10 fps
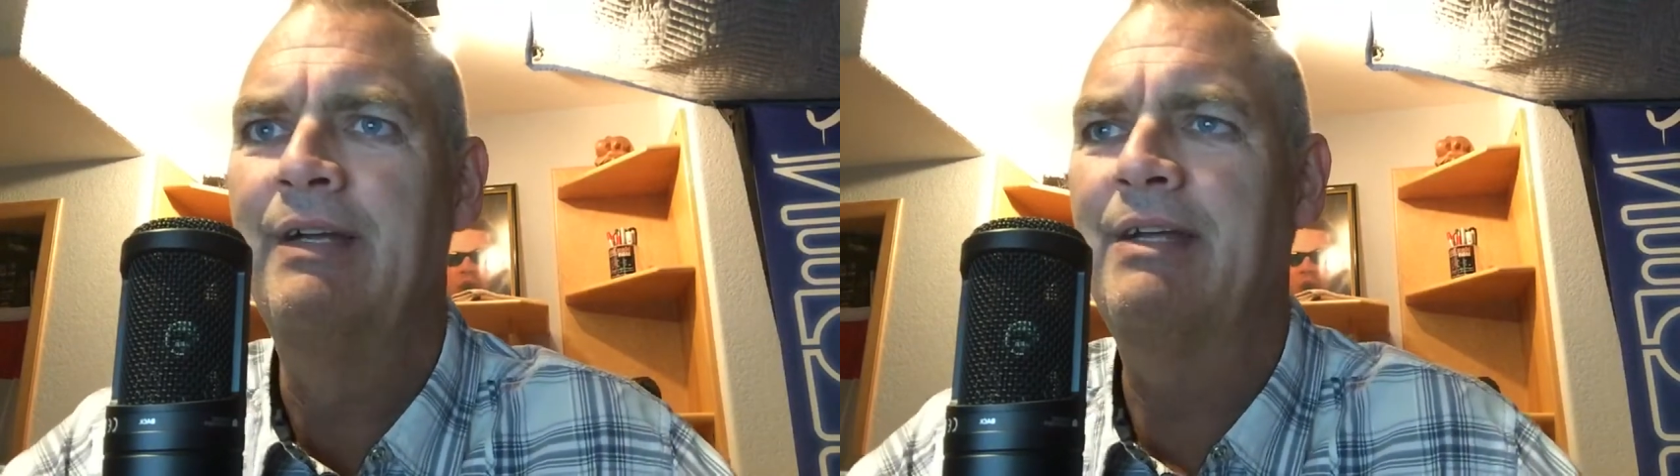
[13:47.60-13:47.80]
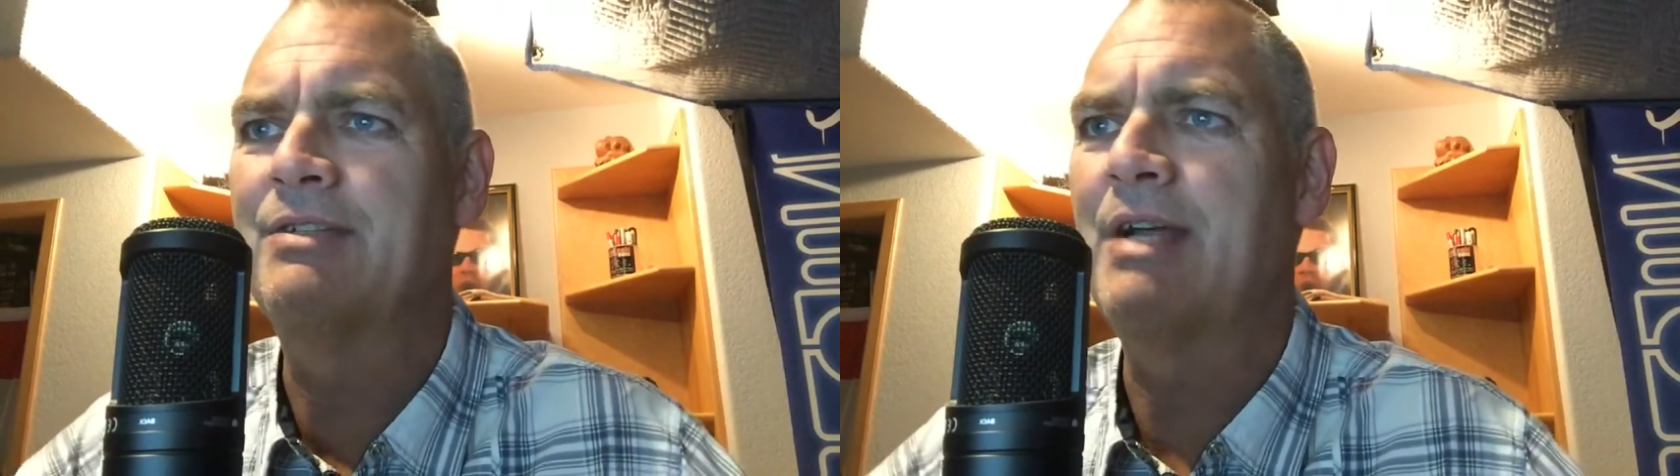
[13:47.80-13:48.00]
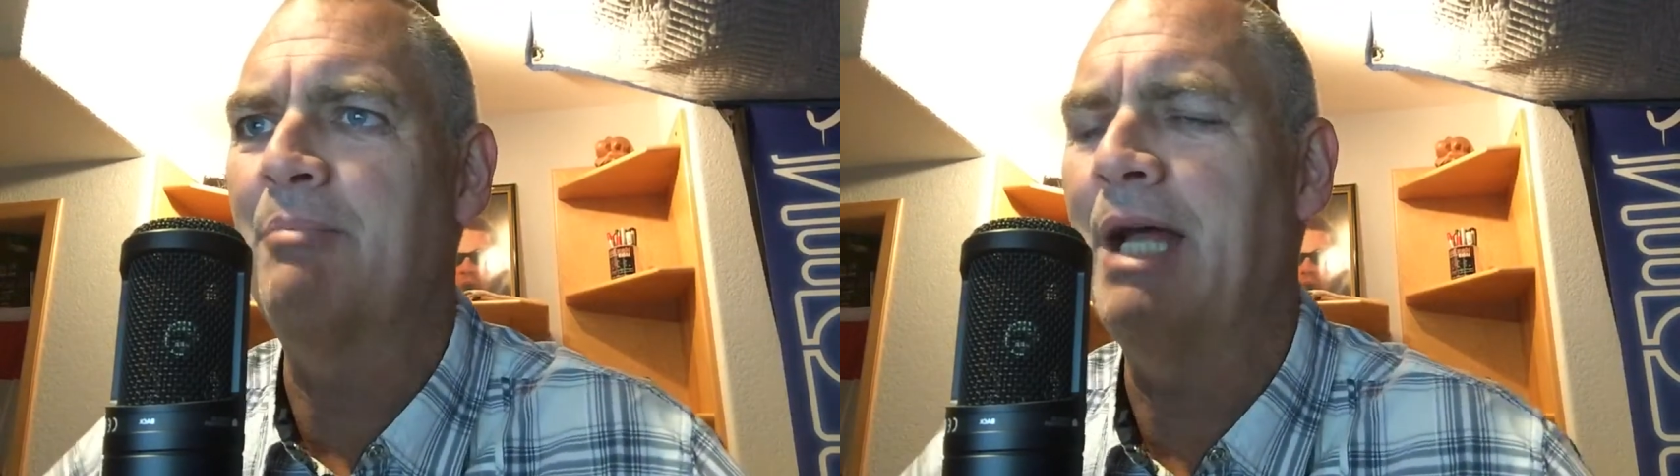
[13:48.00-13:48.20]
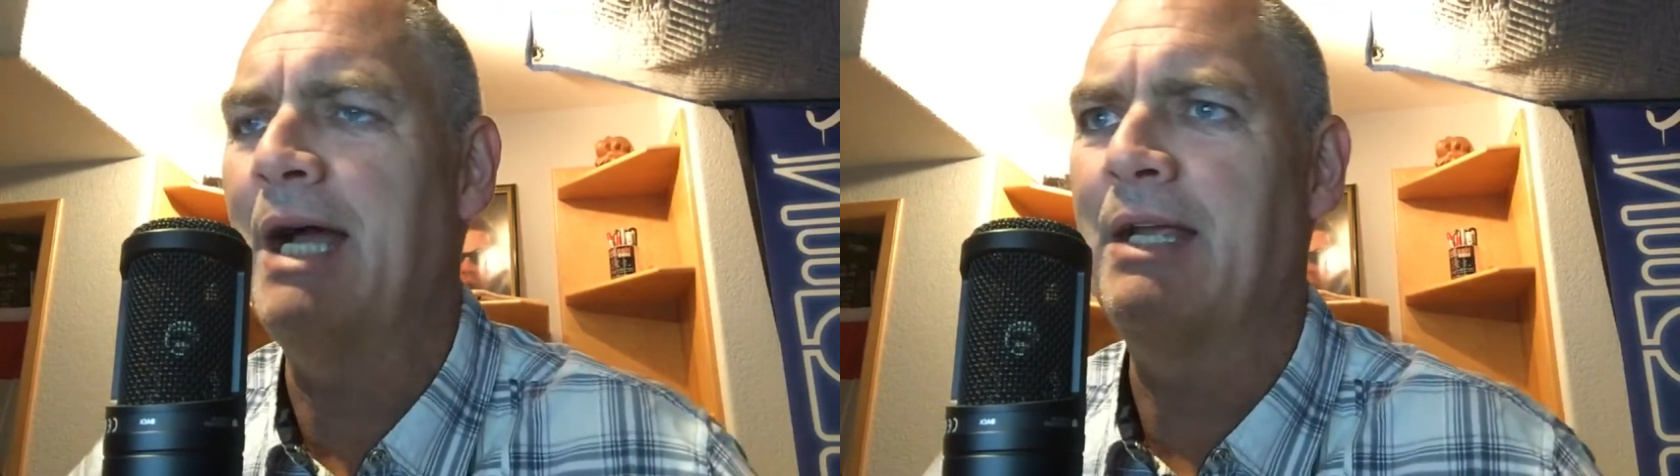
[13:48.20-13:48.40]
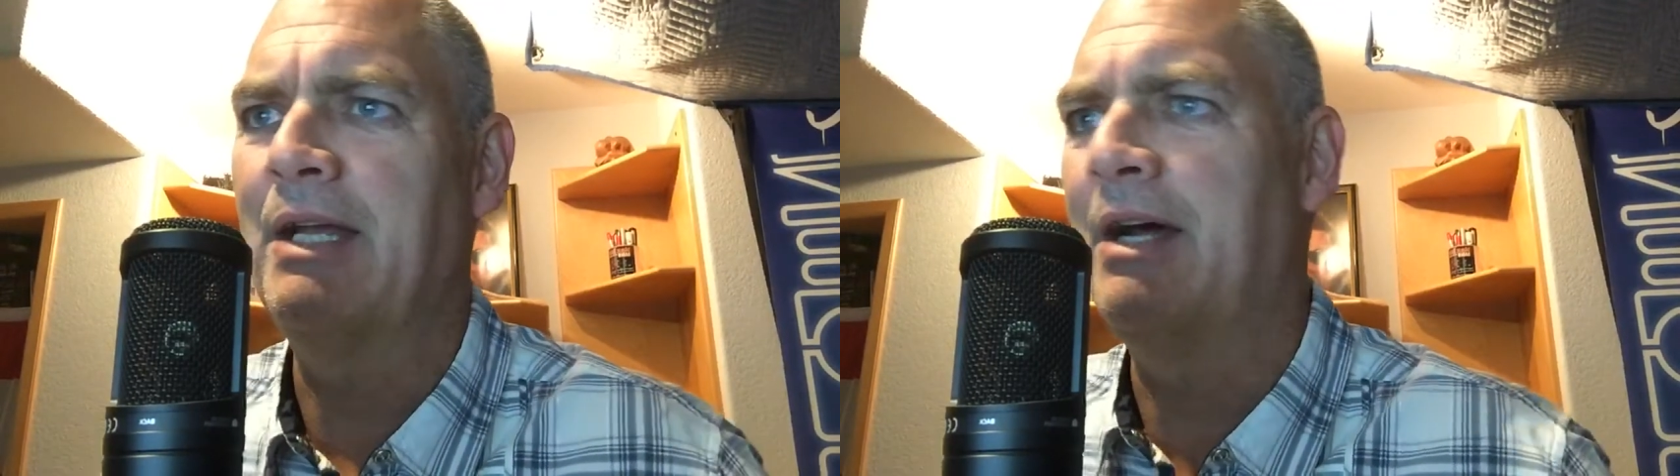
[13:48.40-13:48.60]
kissed that
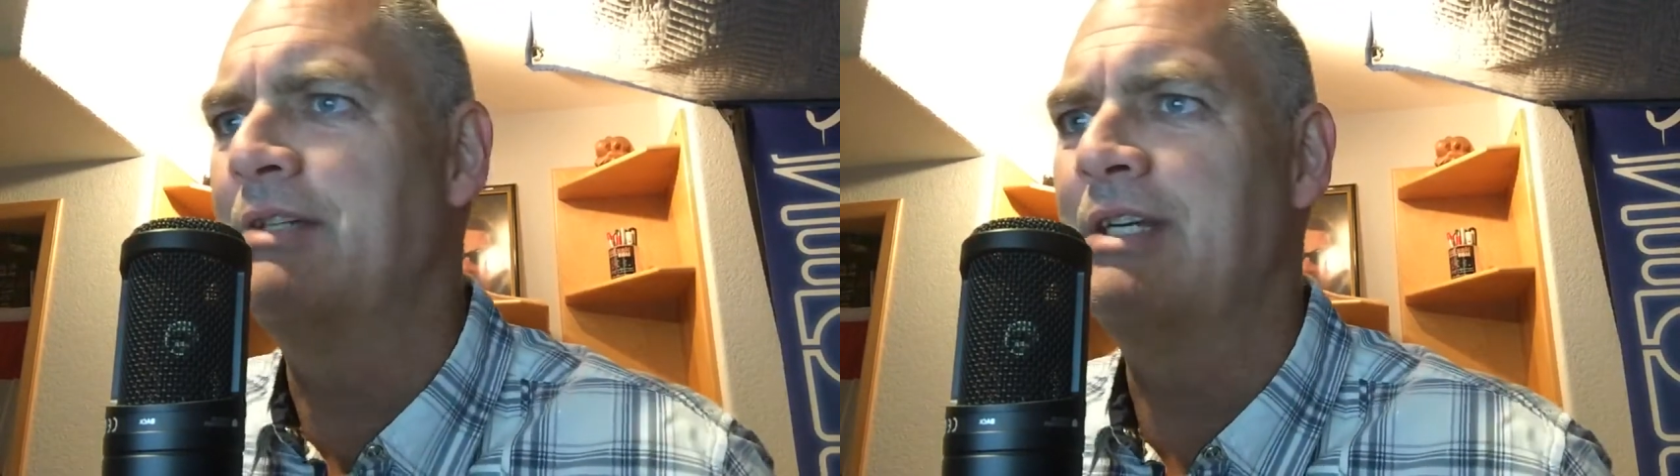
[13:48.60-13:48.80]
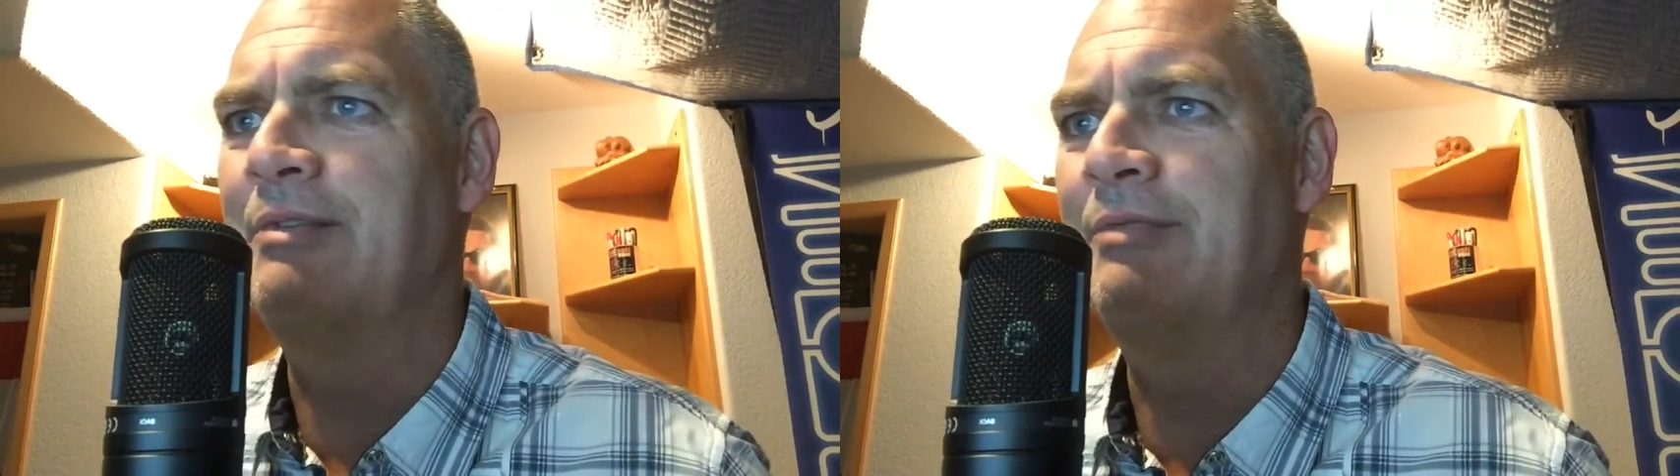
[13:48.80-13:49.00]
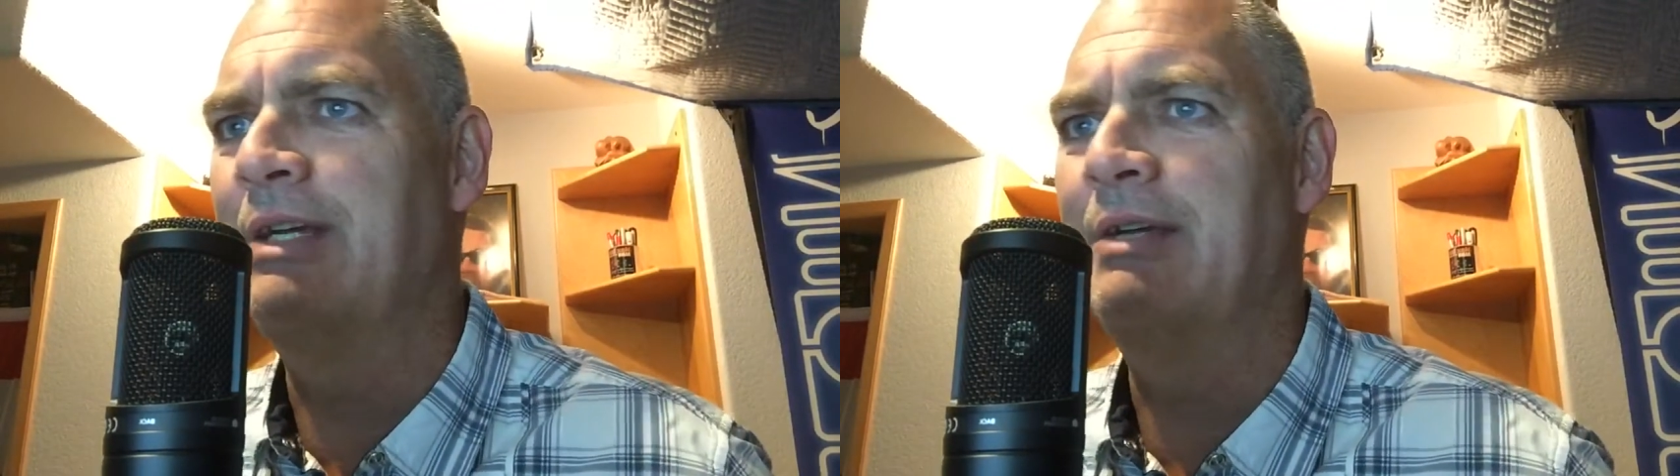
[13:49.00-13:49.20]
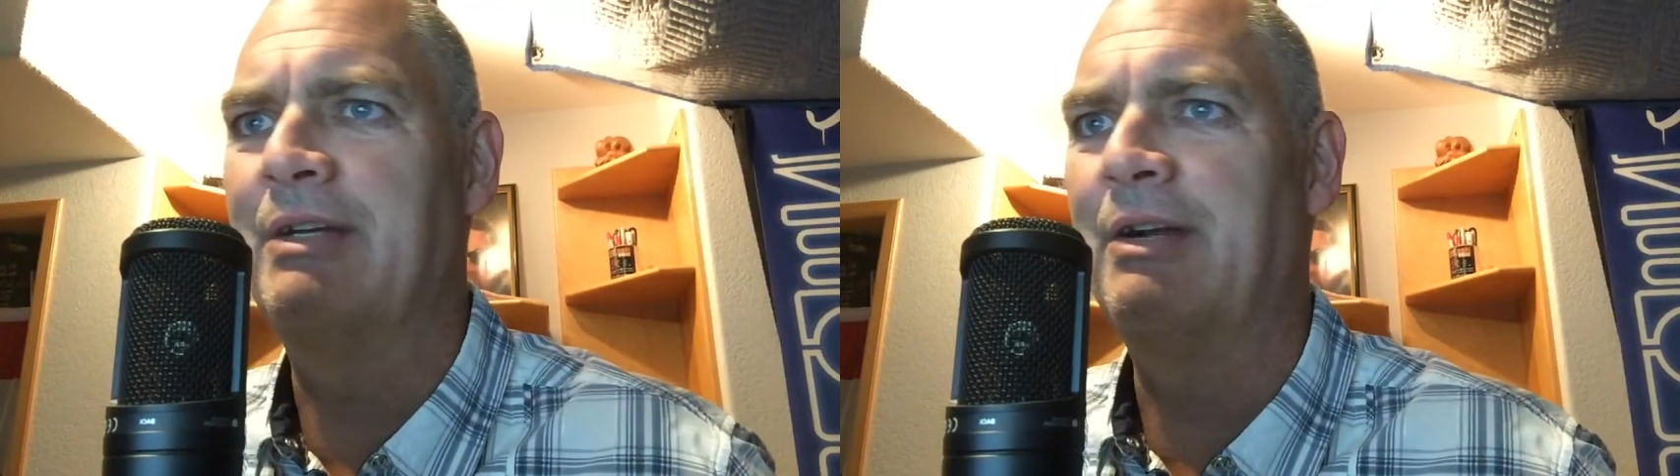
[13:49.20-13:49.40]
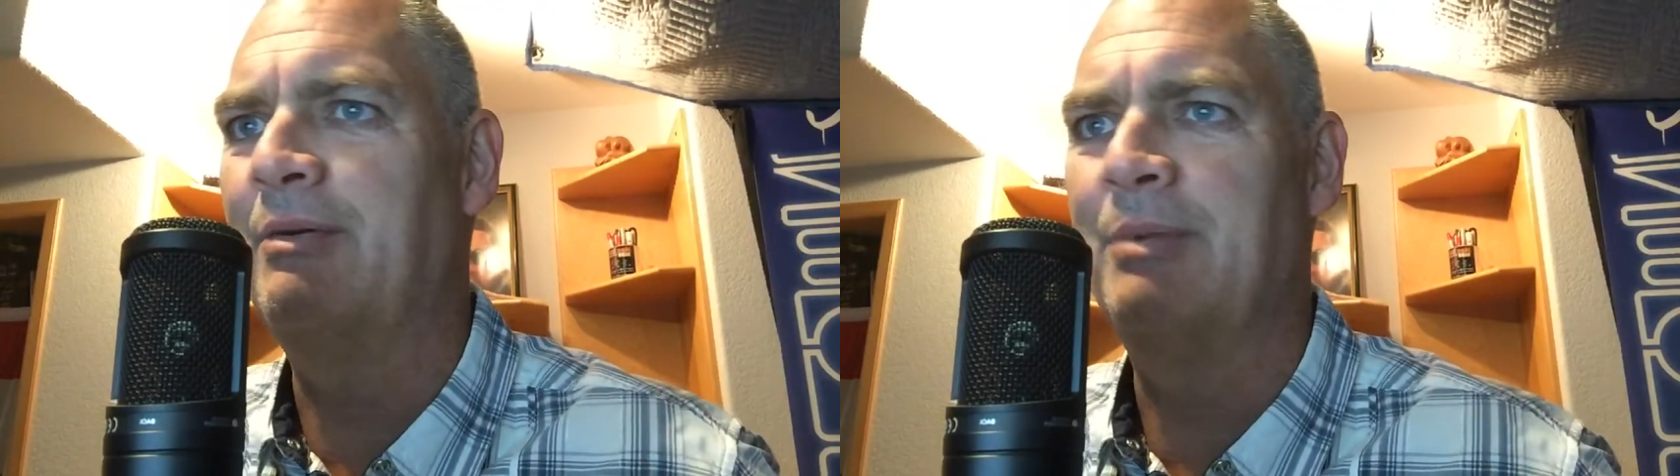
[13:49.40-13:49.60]
black kid on TV,
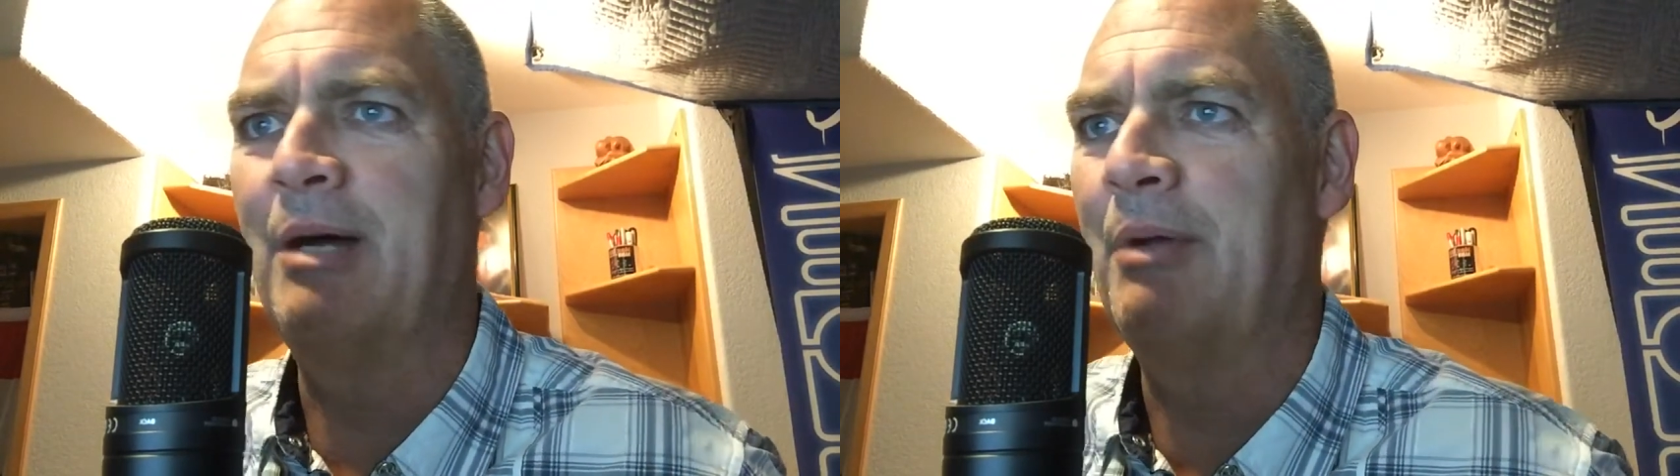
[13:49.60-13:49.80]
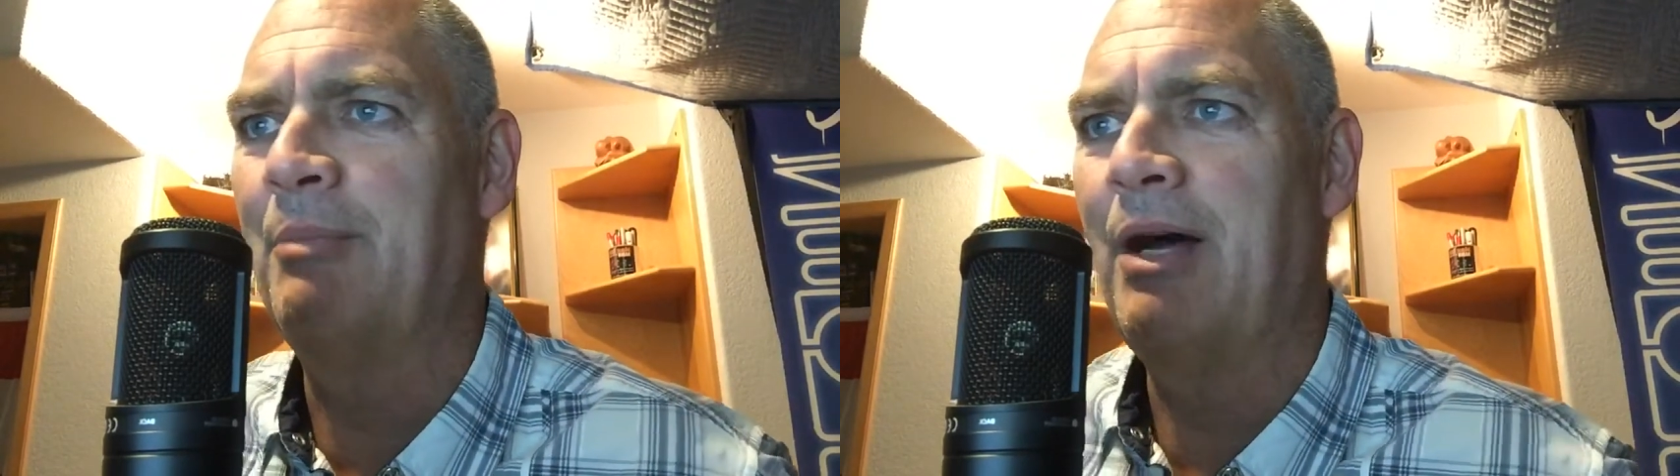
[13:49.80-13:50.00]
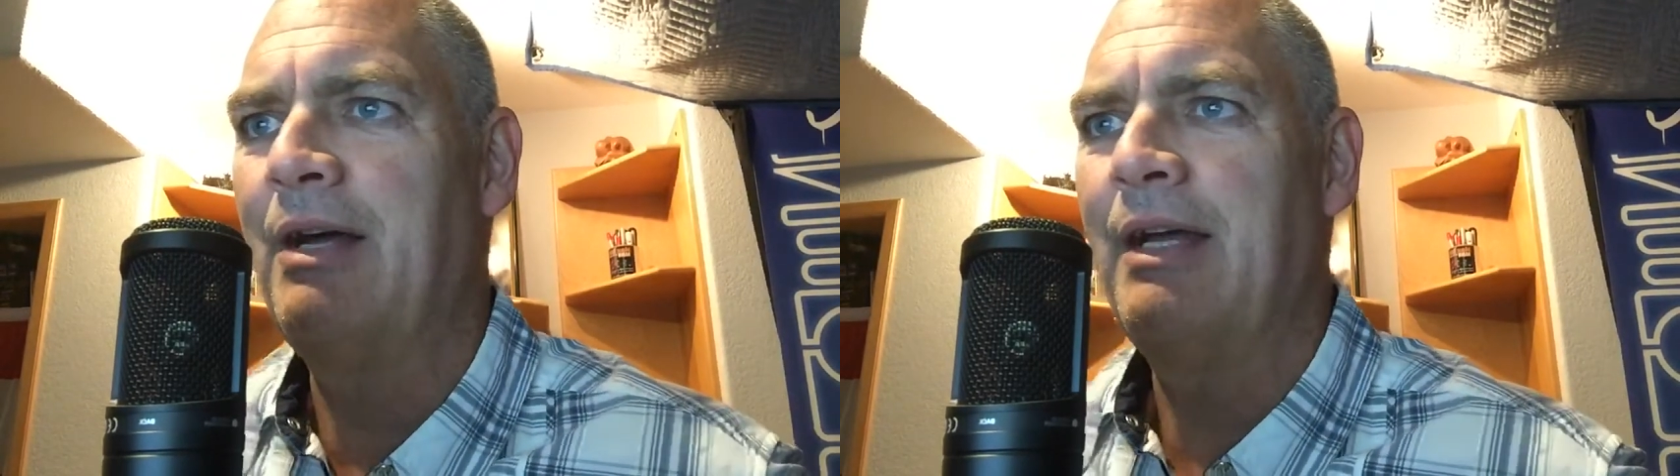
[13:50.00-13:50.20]
you know, blah, blah, blah.